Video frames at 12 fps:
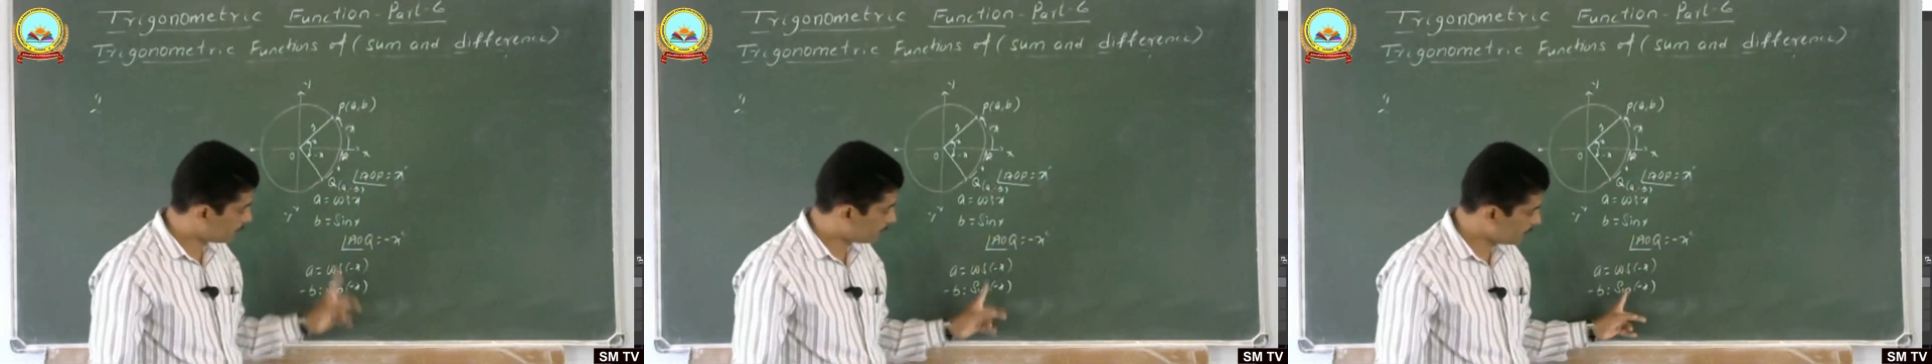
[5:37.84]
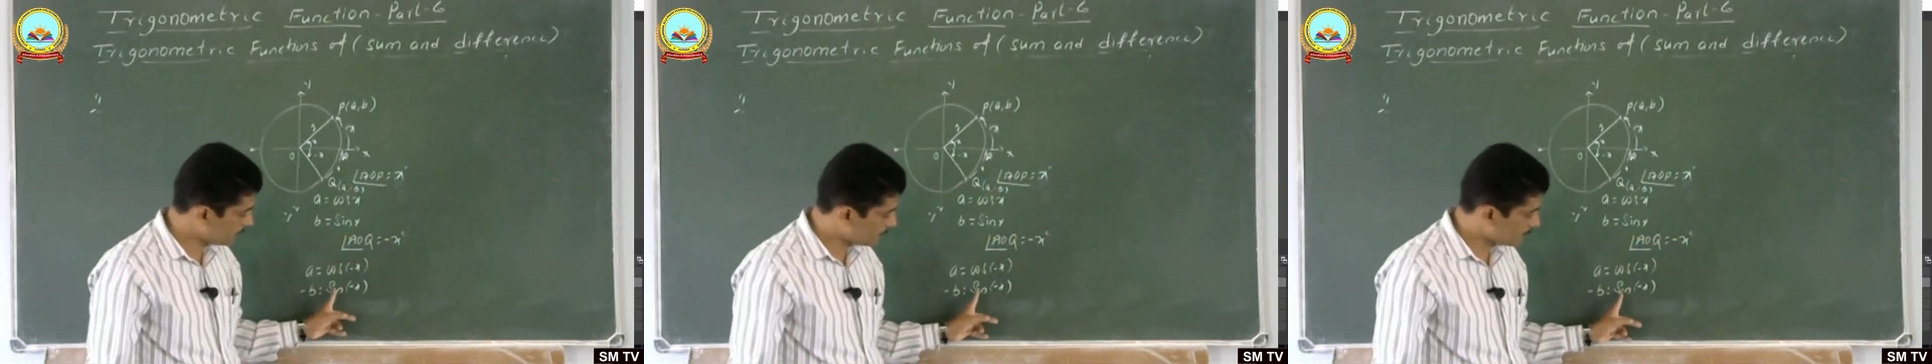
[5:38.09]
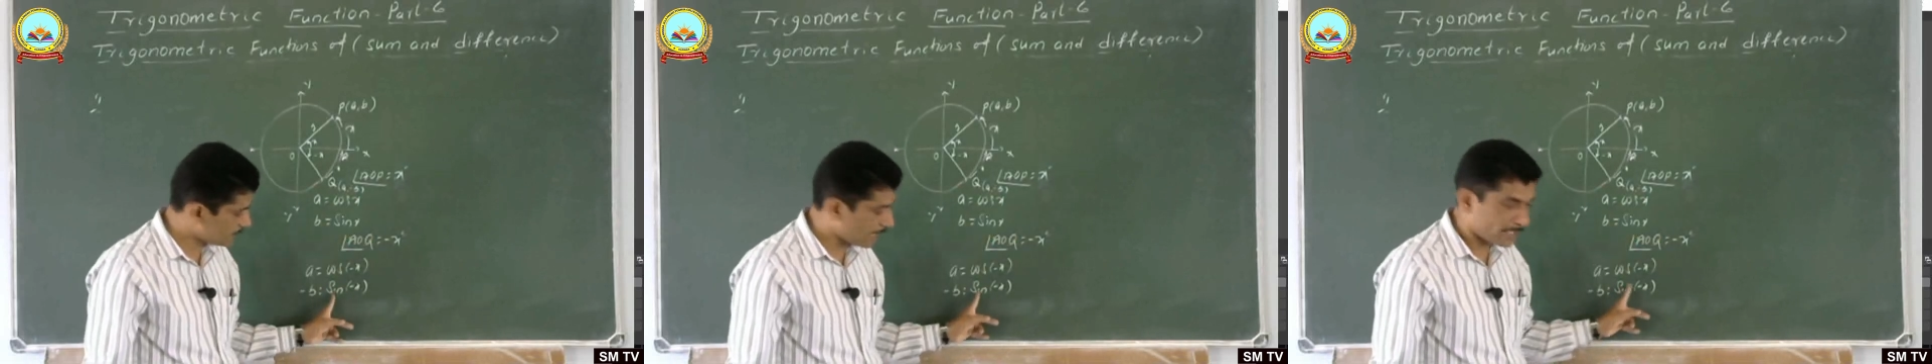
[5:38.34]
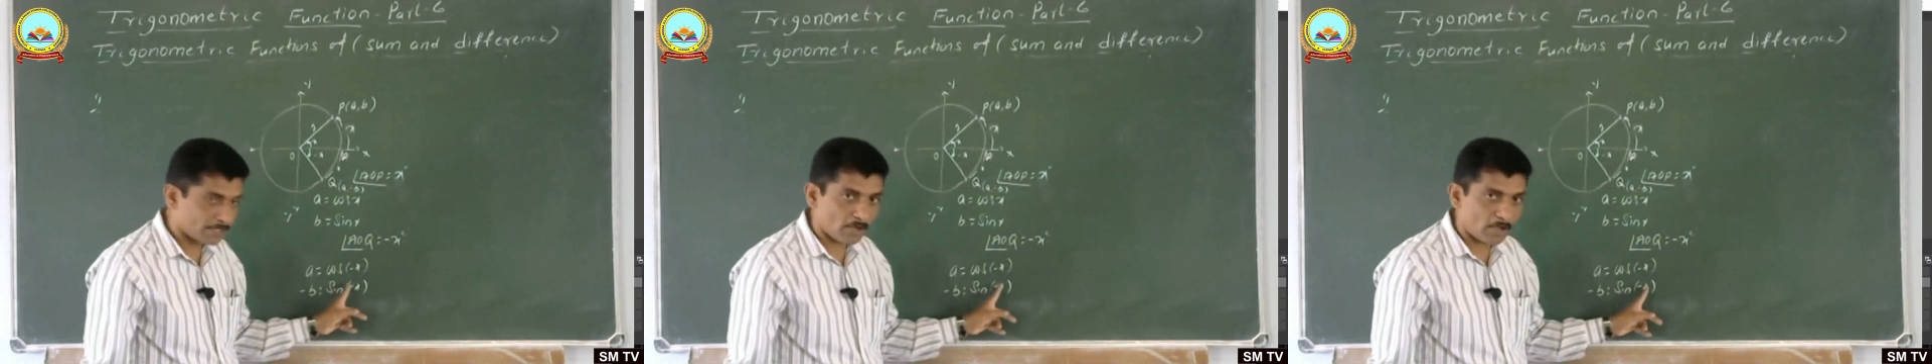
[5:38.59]
means
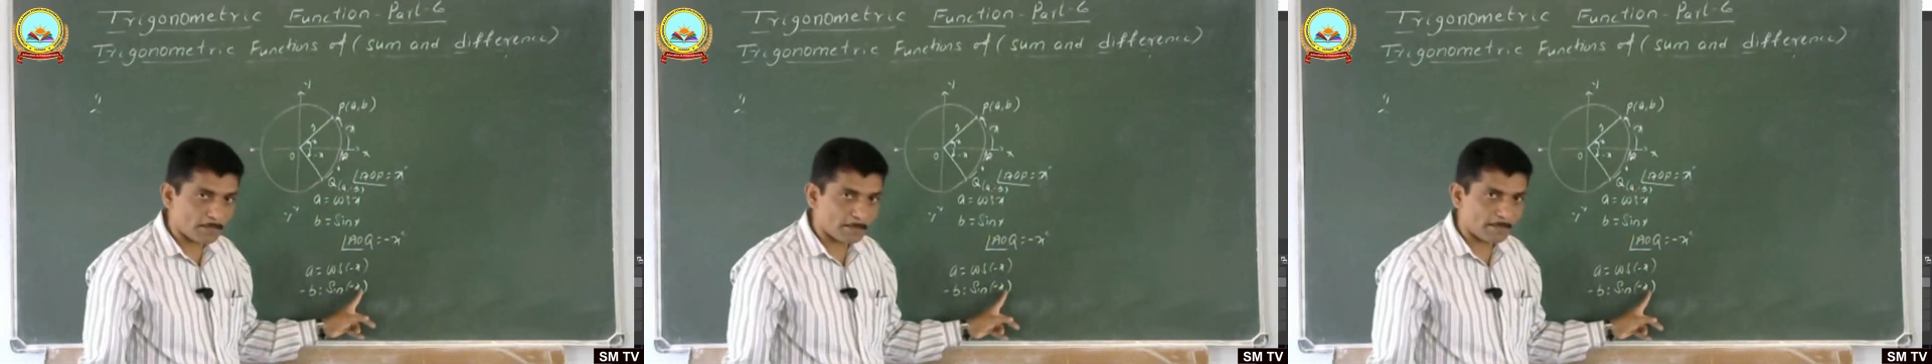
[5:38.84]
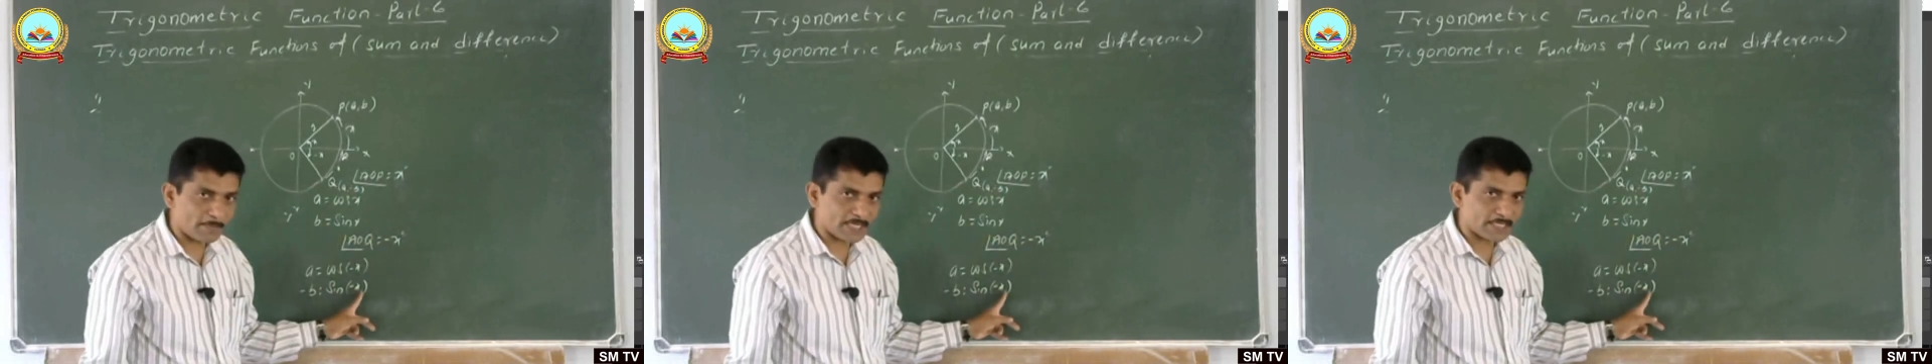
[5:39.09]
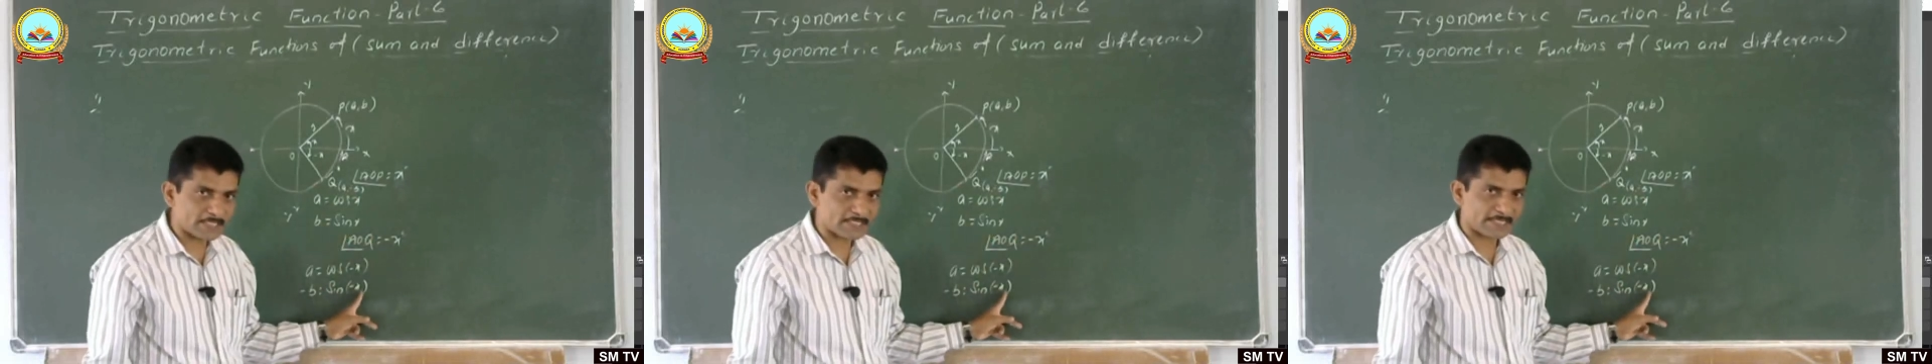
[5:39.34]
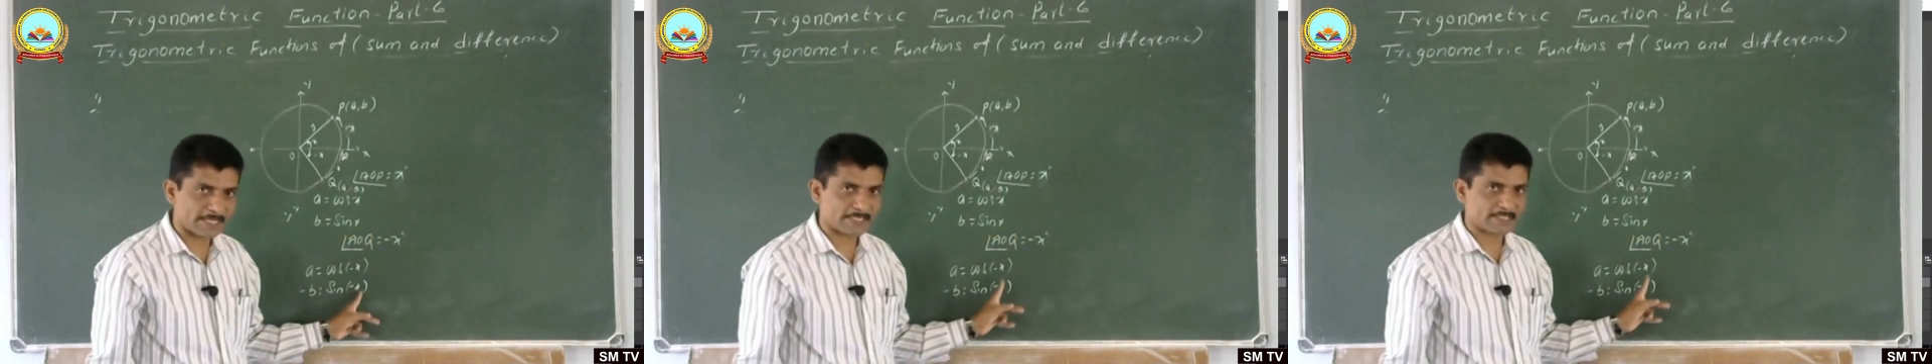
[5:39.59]
sine of
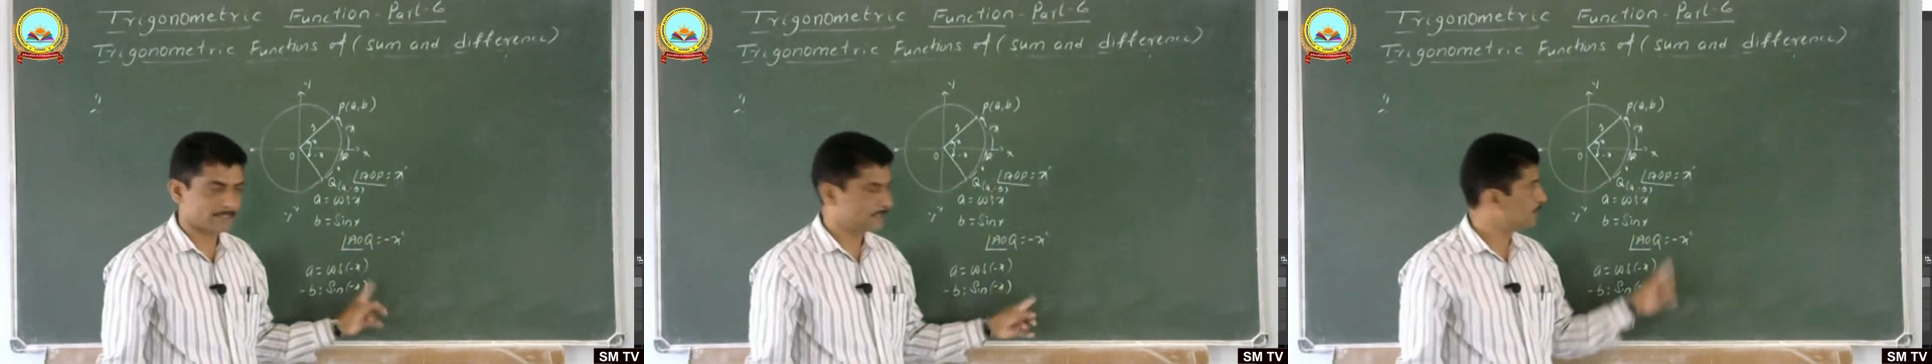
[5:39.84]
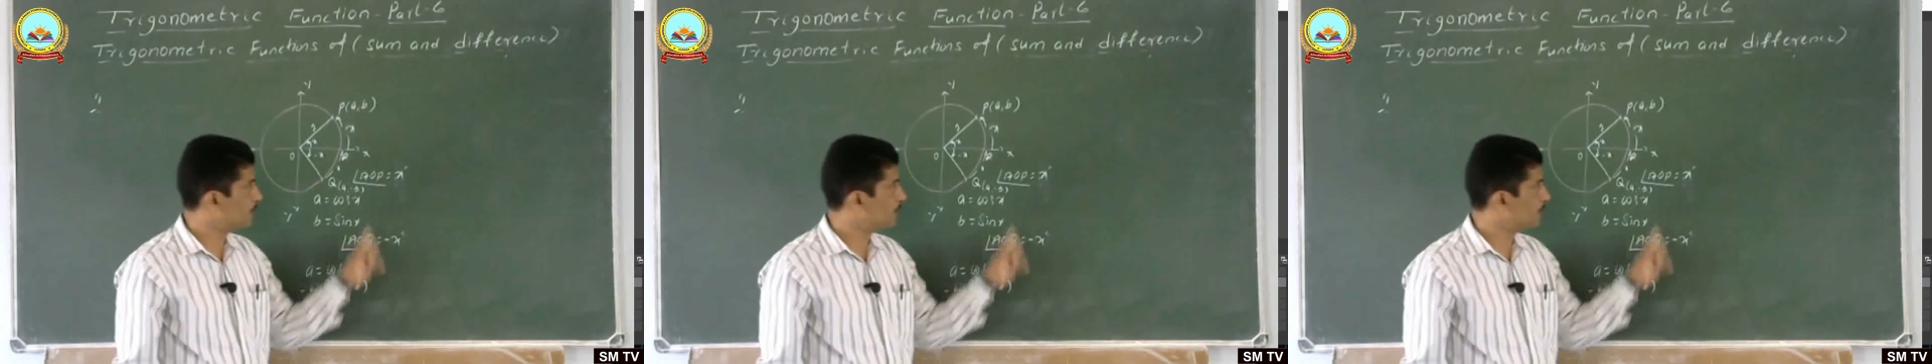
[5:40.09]
minus x.